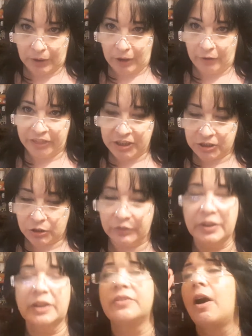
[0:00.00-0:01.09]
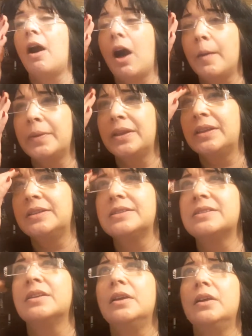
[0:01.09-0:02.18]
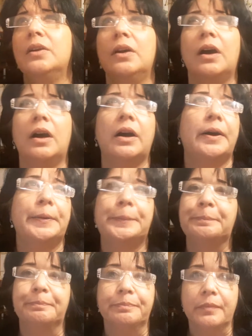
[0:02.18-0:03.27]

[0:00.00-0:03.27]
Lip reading: a healthy serving of almonds. You